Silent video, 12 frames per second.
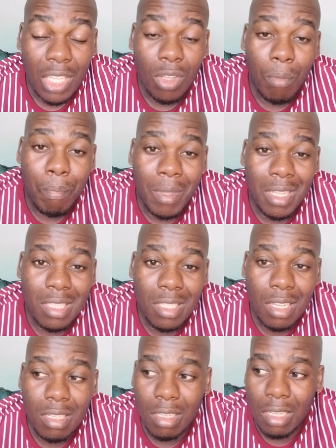your
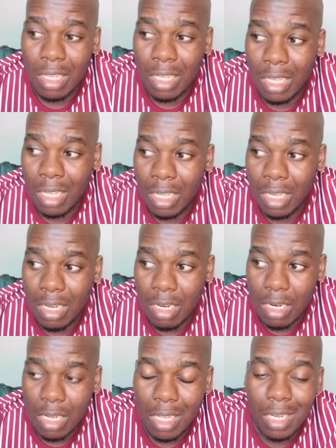business
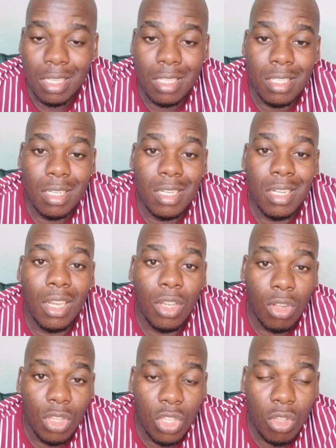
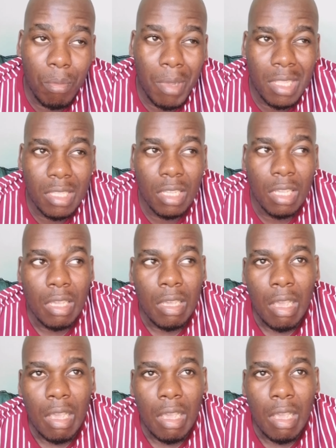registration documents,